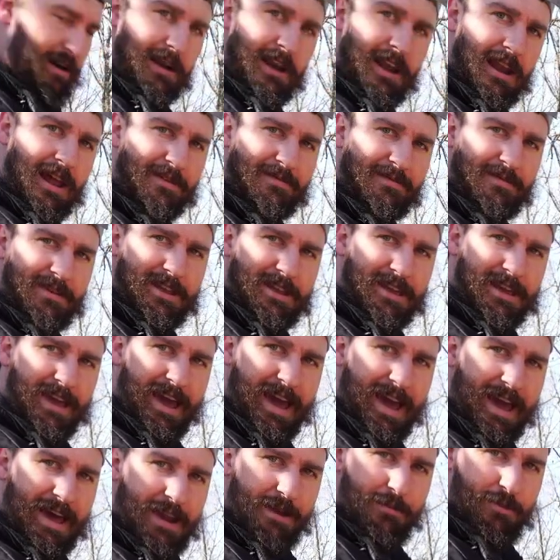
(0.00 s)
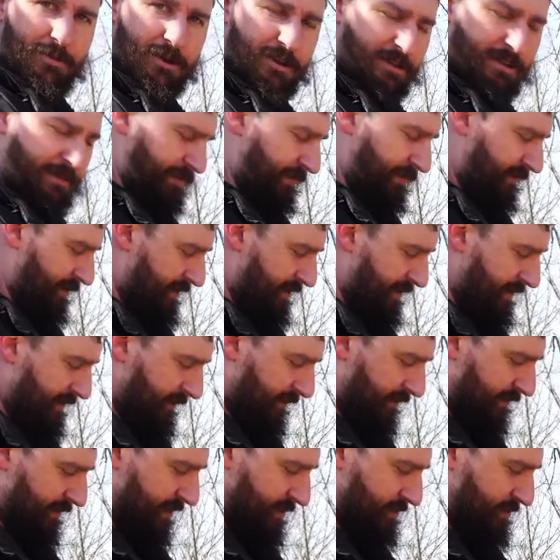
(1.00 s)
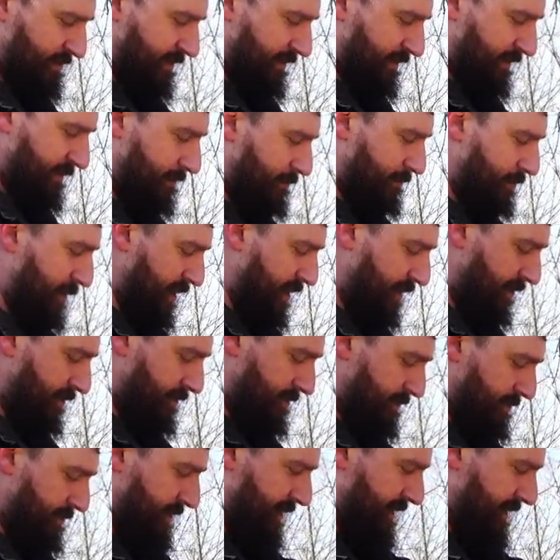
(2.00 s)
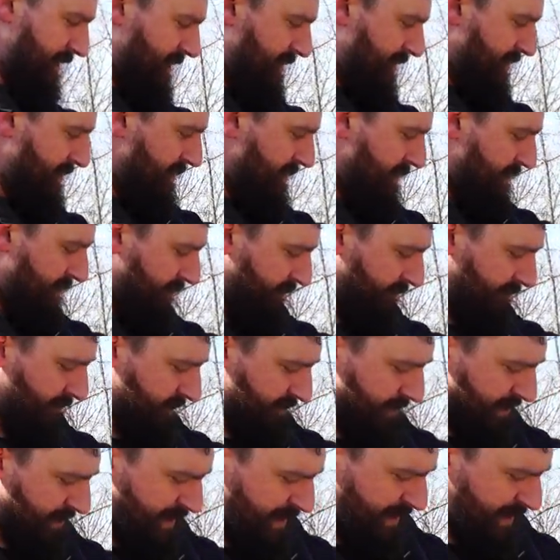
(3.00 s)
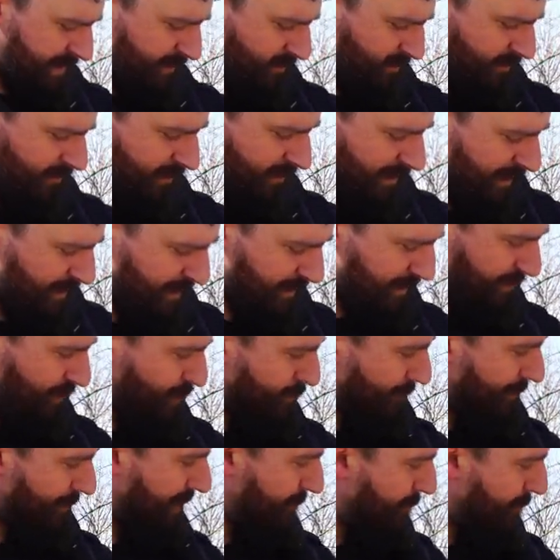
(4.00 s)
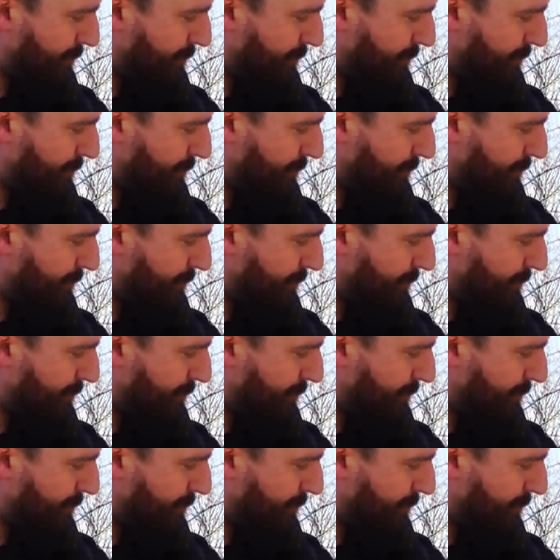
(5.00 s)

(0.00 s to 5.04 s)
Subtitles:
lovely animals, such as Buckaroonie. So now I know my